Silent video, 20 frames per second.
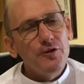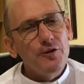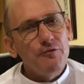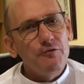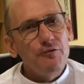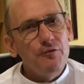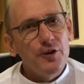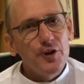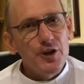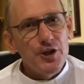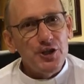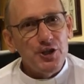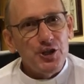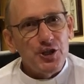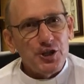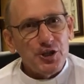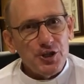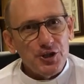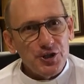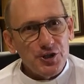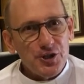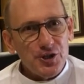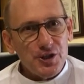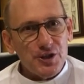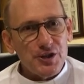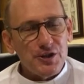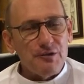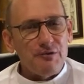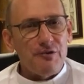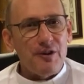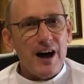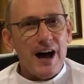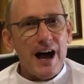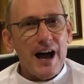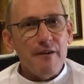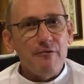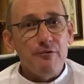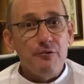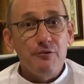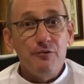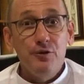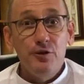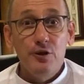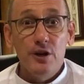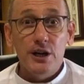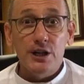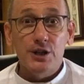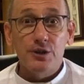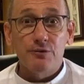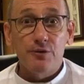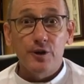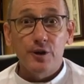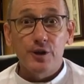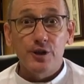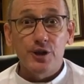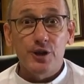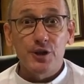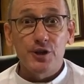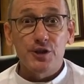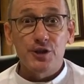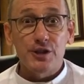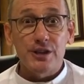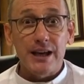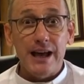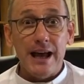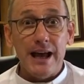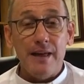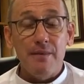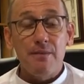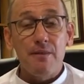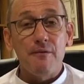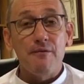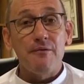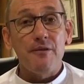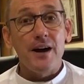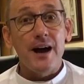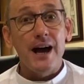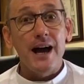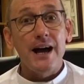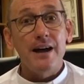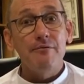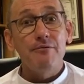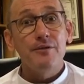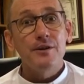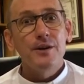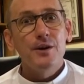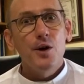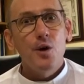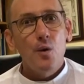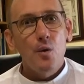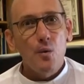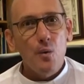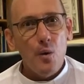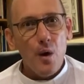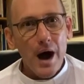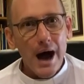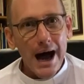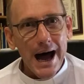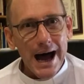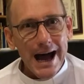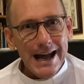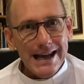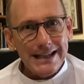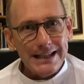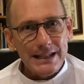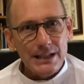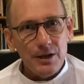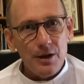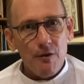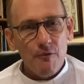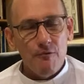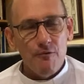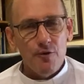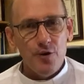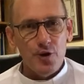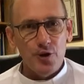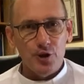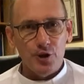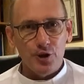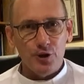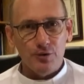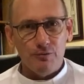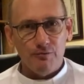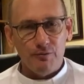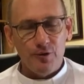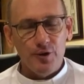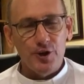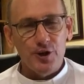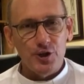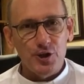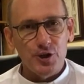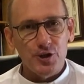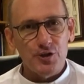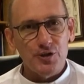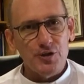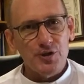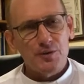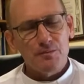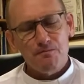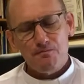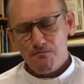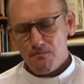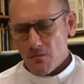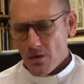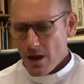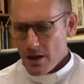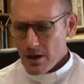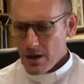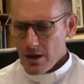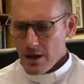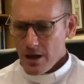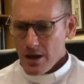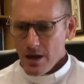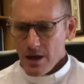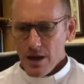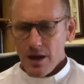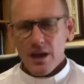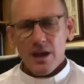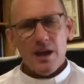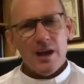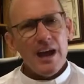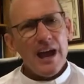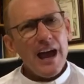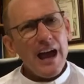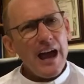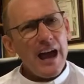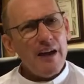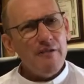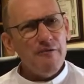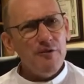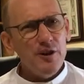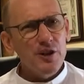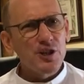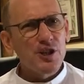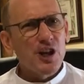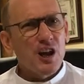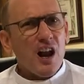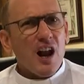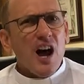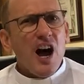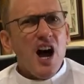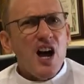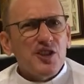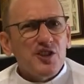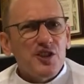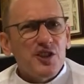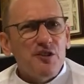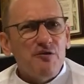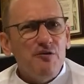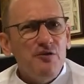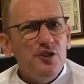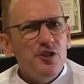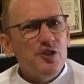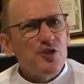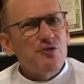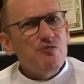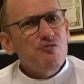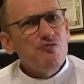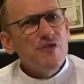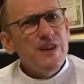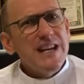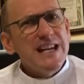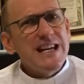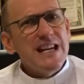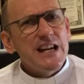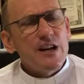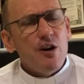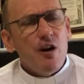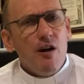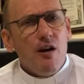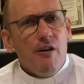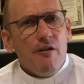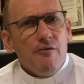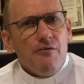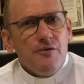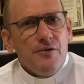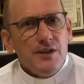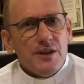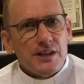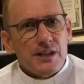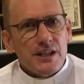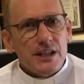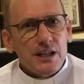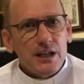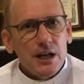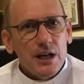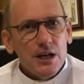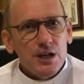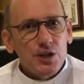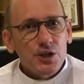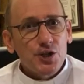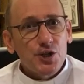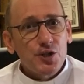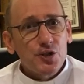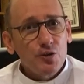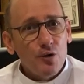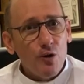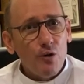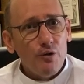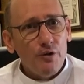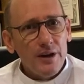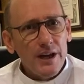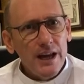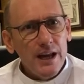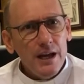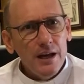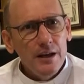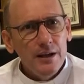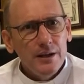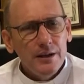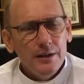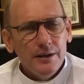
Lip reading: the virgins, the 5 foolish virgins and the 5 wise virgins. A first glance, a first reading of this story